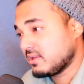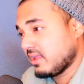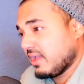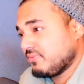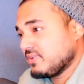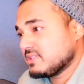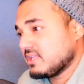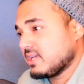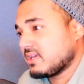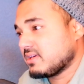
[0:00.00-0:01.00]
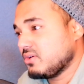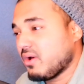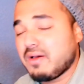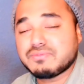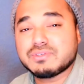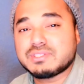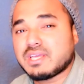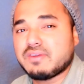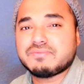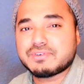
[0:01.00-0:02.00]
Life is like, you have to
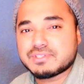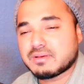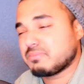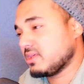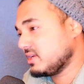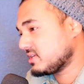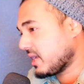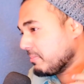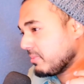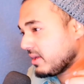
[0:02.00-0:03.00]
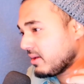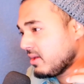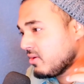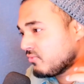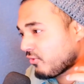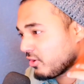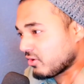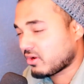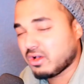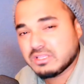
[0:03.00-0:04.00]
stand for something. It can be for
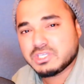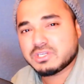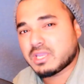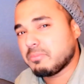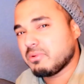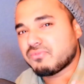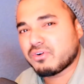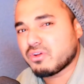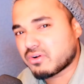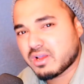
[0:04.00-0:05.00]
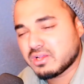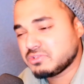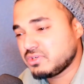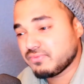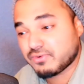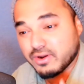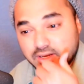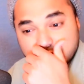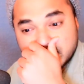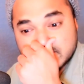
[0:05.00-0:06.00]
your culture, it can be for your country, for
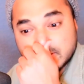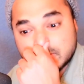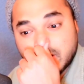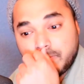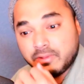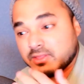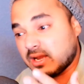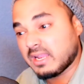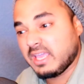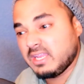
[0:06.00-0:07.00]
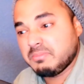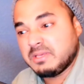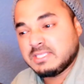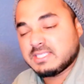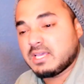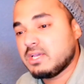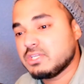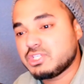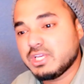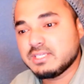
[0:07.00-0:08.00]
anything. So top of the lady means
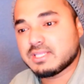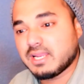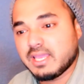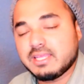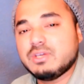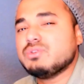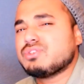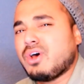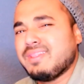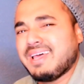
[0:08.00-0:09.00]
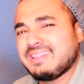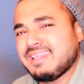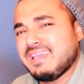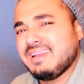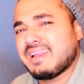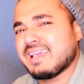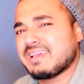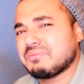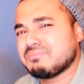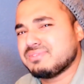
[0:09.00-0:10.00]
she is the lady. You saw that thing,
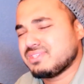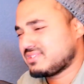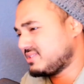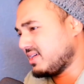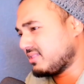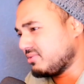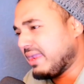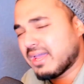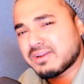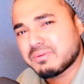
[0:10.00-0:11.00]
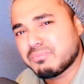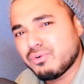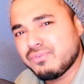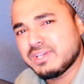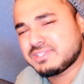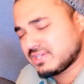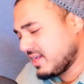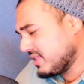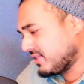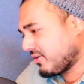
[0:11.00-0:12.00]
like just the 300 movies.
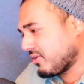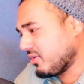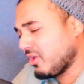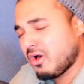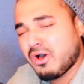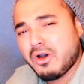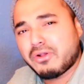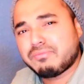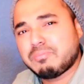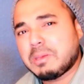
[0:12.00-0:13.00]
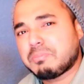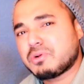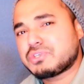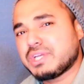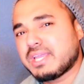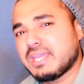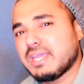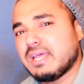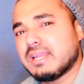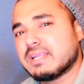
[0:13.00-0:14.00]
There are a lot of people she
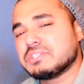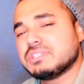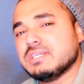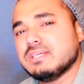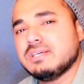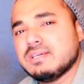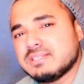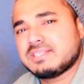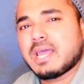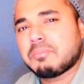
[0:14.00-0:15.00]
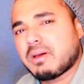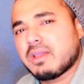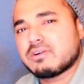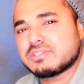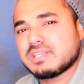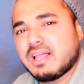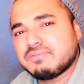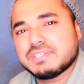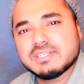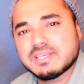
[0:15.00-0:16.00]
killed and she stand by
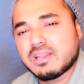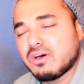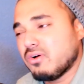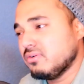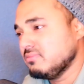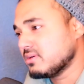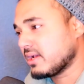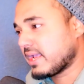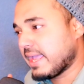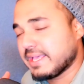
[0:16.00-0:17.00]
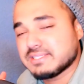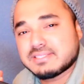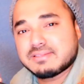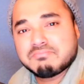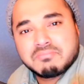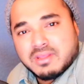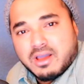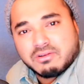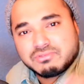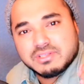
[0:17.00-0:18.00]
herself. She is alone against
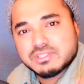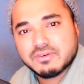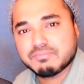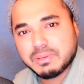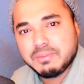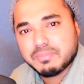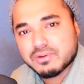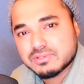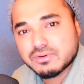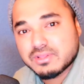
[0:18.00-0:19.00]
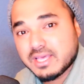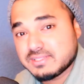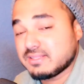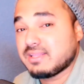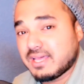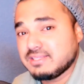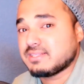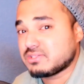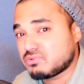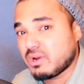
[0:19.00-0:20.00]
hundreds of people. So that
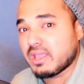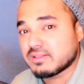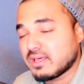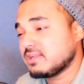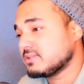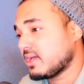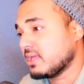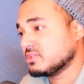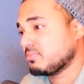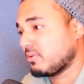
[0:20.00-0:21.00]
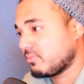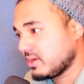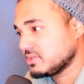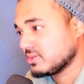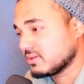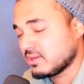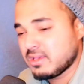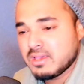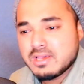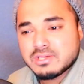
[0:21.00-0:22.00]
is the strength, that is the inspiration.
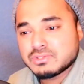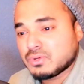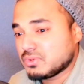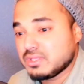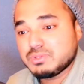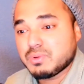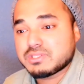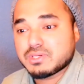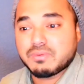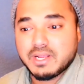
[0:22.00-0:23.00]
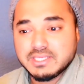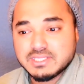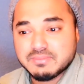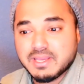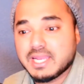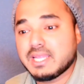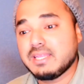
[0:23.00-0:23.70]
So this was crazy, man.